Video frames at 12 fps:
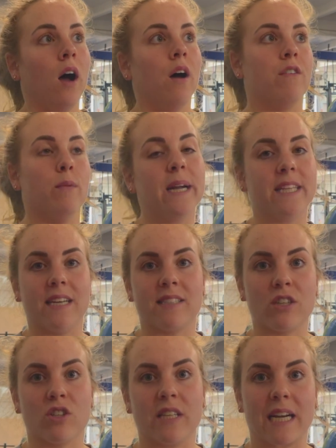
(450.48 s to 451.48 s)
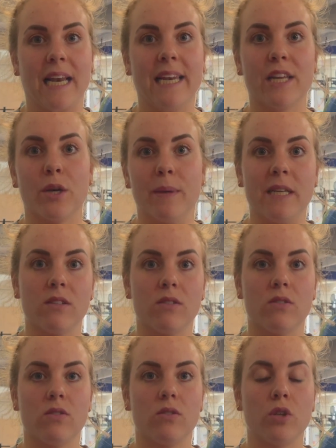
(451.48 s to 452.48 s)
For me, that session's like a little bit
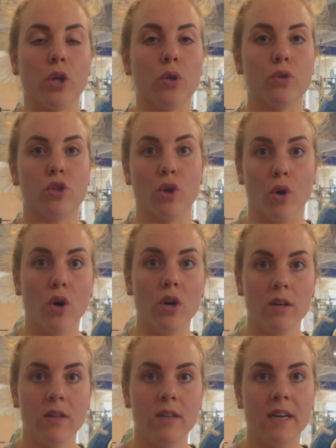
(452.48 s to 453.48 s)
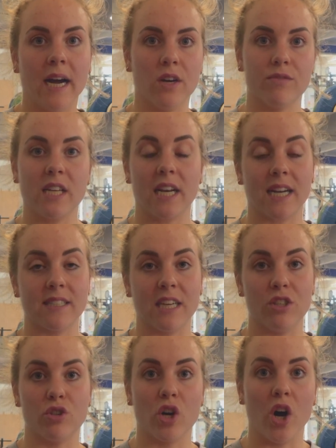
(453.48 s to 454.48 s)
too short, and obviously, like I
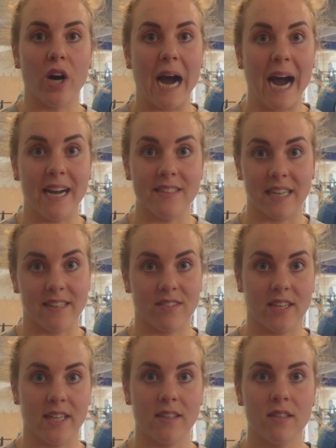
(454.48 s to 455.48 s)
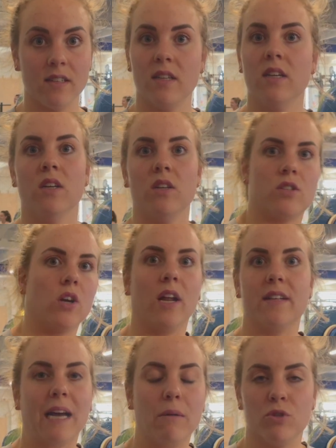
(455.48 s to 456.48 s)
said, you can't add anything. So
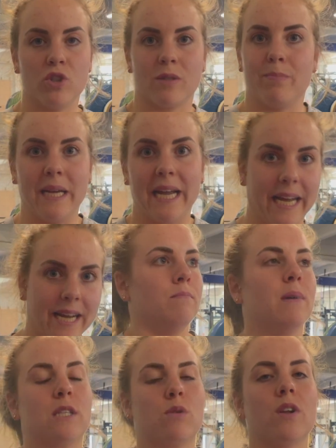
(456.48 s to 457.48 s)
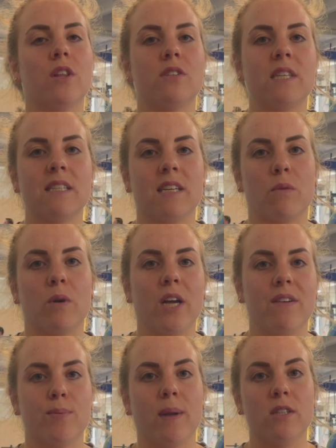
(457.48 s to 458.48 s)
like that would just be it. But it's one of those things like where you
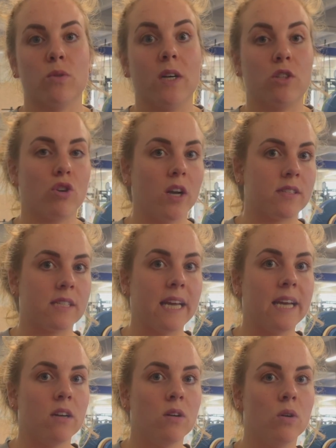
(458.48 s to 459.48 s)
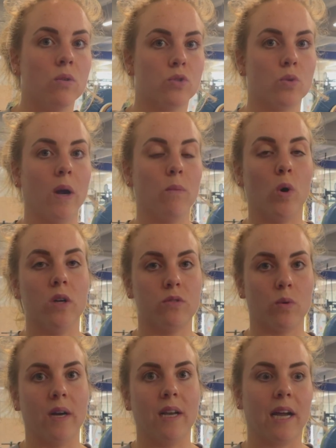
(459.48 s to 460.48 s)
have to be like, do I trust it, or do I
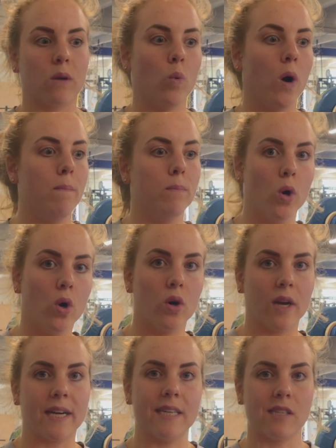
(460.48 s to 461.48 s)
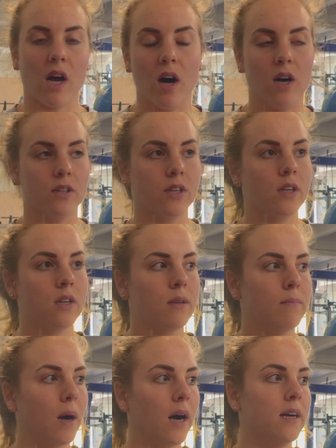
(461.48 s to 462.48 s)
like want more? Like it's hard,
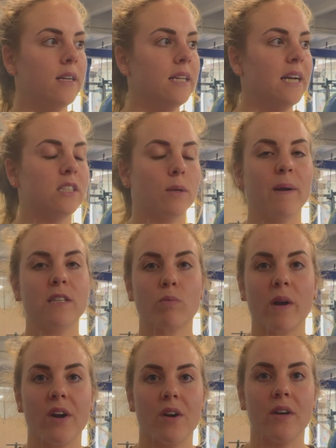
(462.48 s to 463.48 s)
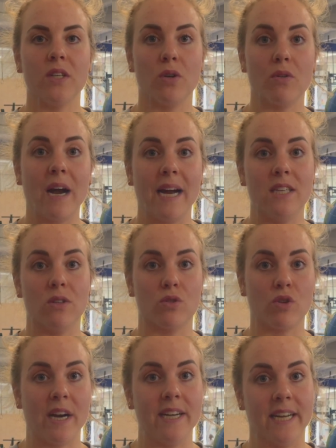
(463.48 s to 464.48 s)
but it depends where you're at in your
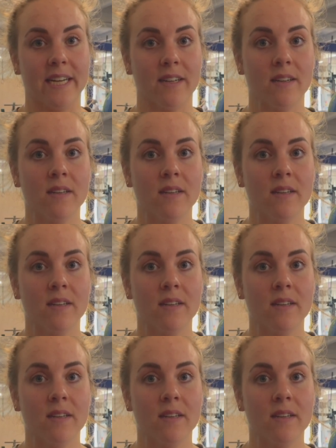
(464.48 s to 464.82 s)
training.